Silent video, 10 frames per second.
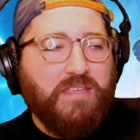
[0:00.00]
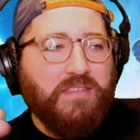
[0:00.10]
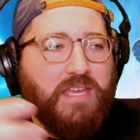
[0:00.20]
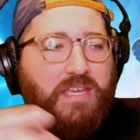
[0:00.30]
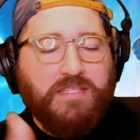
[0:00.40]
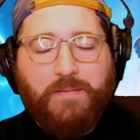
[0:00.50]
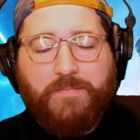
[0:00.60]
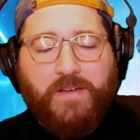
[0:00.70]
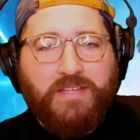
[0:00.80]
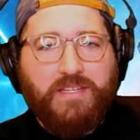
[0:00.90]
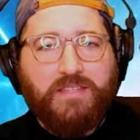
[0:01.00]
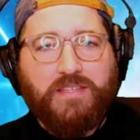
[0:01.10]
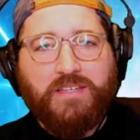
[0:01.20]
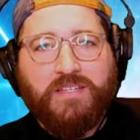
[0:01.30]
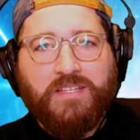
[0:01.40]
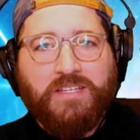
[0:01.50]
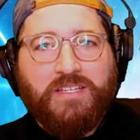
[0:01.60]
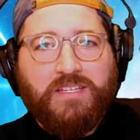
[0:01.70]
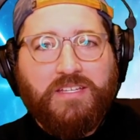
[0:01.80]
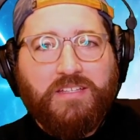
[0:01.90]
ended up finding the
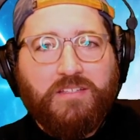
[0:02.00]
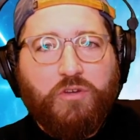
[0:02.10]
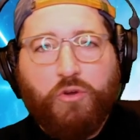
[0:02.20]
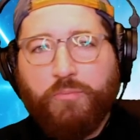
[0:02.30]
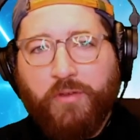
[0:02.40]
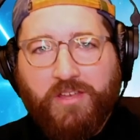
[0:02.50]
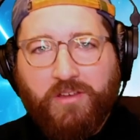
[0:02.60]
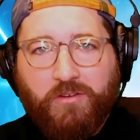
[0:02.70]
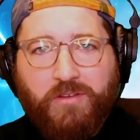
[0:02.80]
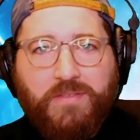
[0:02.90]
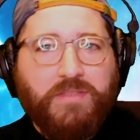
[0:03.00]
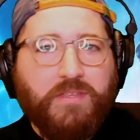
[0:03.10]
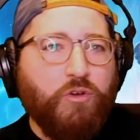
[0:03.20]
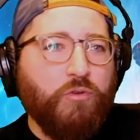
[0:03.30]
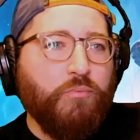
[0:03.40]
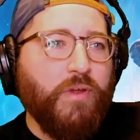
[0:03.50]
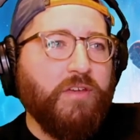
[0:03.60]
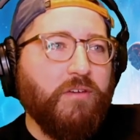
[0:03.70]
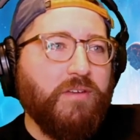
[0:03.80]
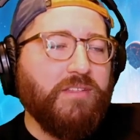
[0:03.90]
code breaker, and then the code
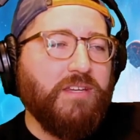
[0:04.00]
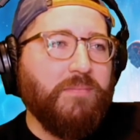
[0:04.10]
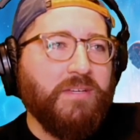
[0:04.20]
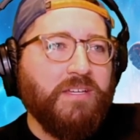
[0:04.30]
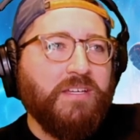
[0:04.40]
breaker ended up